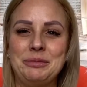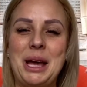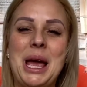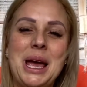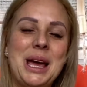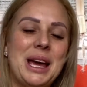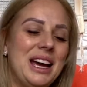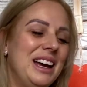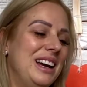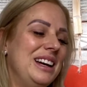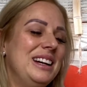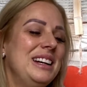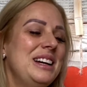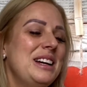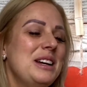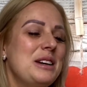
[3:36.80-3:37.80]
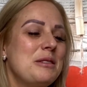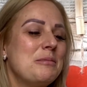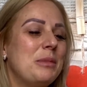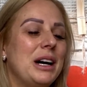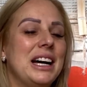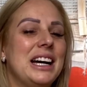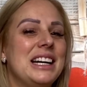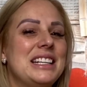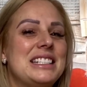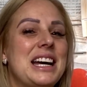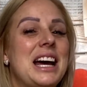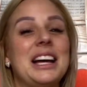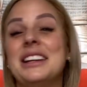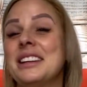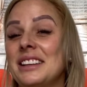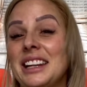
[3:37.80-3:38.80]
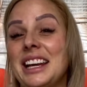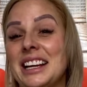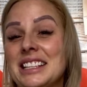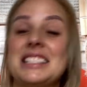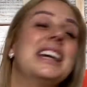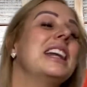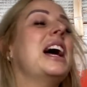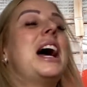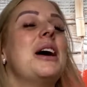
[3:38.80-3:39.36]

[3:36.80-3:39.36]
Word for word: but I don't, like I said,